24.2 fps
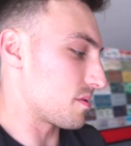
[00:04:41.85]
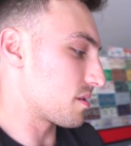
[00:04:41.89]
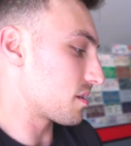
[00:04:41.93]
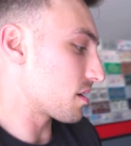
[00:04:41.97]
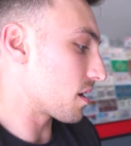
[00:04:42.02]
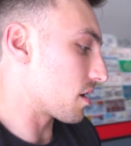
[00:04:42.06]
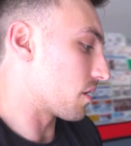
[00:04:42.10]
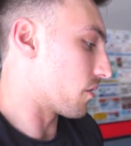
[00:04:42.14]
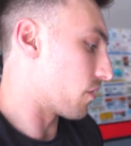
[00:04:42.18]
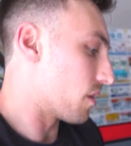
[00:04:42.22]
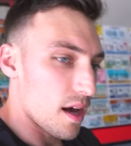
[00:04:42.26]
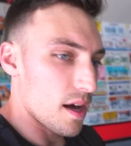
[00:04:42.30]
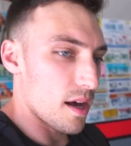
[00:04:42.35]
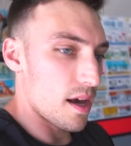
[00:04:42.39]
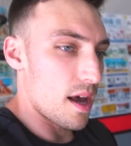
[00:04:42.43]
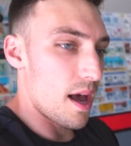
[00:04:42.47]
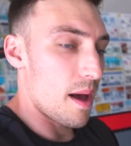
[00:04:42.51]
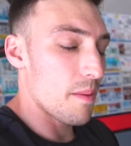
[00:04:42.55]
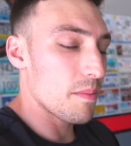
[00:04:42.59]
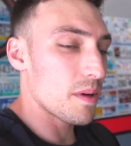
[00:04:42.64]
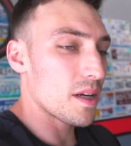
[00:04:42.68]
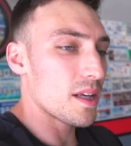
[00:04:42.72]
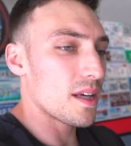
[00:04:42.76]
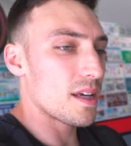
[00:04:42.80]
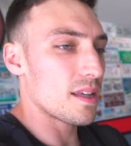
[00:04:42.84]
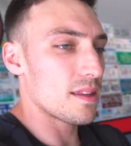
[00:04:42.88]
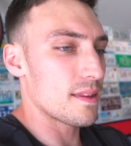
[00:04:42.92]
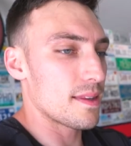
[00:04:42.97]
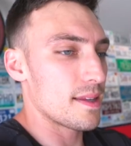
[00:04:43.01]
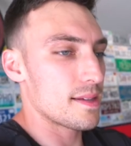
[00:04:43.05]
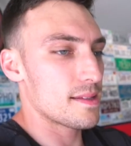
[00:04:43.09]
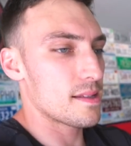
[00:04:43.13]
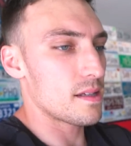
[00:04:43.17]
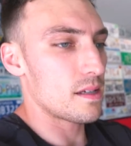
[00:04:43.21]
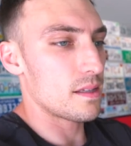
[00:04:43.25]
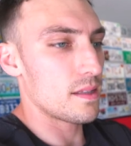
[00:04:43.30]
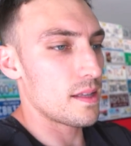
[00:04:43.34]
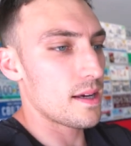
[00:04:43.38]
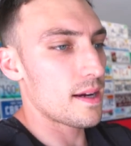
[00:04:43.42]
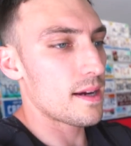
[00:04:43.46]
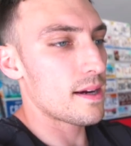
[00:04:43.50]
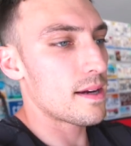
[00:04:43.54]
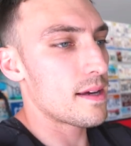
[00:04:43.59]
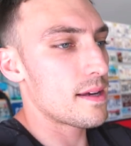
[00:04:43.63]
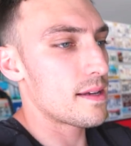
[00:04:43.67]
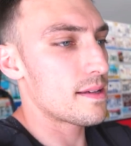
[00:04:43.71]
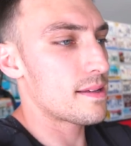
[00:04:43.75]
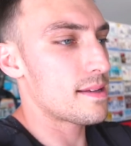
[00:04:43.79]
So I'm gonna get this on
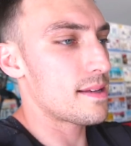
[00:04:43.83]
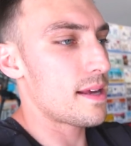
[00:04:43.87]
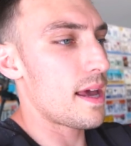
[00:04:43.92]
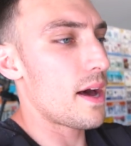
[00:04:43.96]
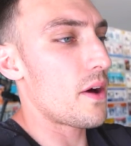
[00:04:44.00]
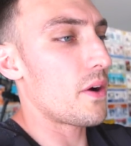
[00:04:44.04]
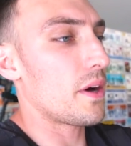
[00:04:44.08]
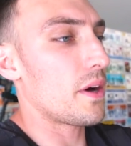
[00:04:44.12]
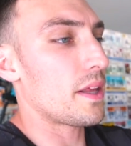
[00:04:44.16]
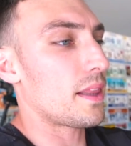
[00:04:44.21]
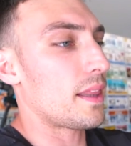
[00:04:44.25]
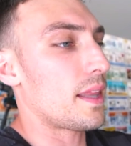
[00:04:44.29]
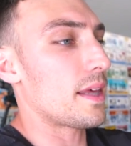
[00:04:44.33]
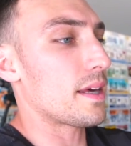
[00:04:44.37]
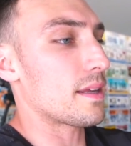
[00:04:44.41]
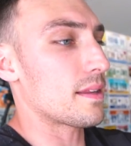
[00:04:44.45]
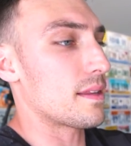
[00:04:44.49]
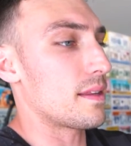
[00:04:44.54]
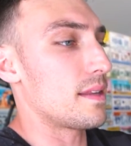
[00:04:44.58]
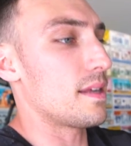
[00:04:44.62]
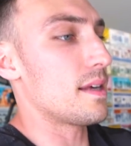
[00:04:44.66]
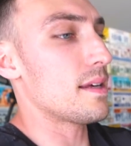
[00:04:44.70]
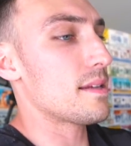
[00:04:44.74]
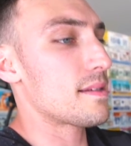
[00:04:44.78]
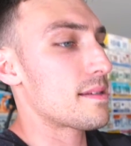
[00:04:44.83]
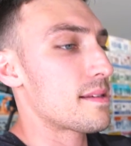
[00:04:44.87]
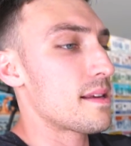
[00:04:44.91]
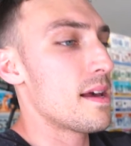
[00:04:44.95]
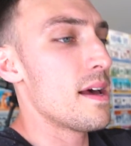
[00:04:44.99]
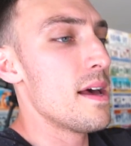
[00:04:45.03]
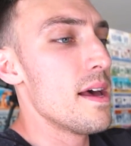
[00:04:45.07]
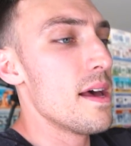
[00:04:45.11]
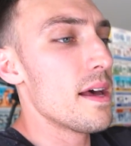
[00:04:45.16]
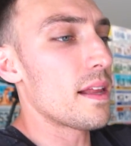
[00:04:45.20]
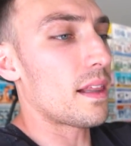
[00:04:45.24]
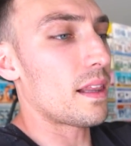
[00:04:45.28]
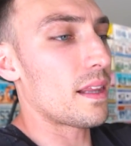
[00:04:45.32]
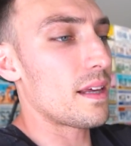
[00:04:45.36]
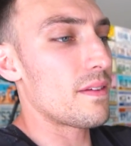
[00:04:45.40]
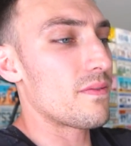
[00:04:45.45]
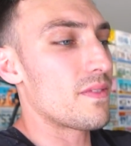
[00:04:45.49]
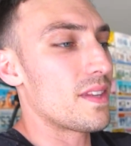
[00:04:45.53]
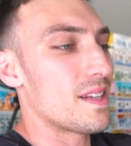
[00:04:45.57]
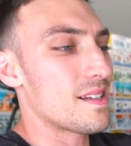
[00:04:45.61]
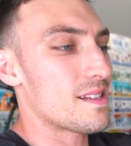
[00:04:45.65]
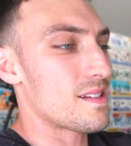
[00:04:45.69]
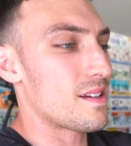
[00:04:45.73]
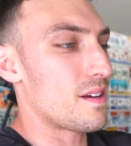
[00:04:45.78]
there, see how I like this,
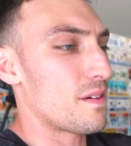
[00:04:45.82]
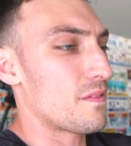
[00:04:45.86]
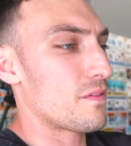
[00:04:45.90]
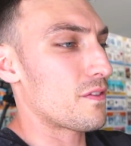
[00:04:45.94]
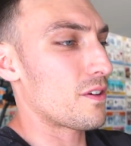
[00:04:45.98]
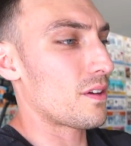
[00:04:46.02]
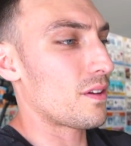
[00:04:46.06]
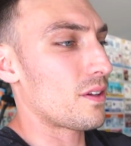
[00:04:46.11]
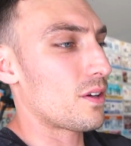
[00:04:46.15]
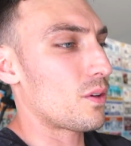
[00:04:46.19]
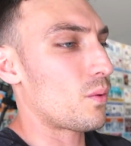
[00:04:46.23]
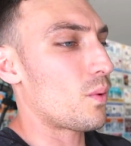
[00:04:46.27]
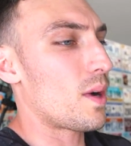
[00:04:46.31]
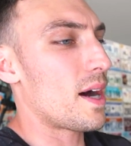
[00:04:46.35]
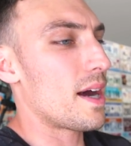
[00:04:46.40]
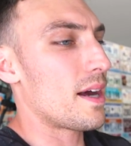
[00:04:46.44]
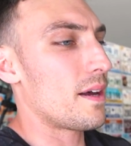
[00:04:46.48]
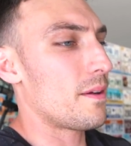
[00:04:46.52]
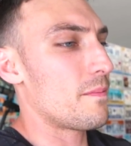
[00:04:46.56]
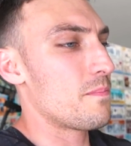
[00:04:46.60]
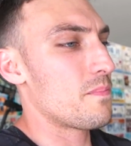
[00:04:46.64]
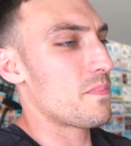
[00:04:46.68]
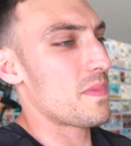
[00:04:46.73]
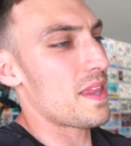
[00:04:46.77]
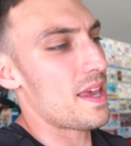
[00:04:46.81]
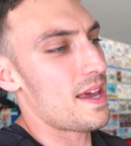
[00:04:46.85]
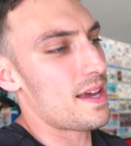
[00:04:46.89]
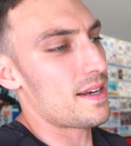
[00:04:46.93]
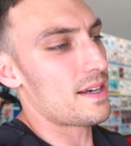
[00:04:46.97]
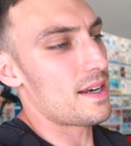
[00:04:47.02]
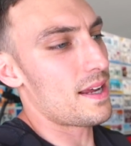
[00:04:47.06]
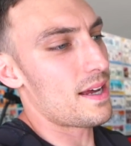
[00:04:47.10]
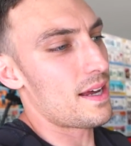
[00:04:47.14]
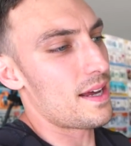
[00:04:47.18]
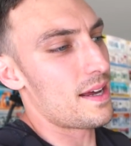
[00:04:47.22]
leave this on for a little while, and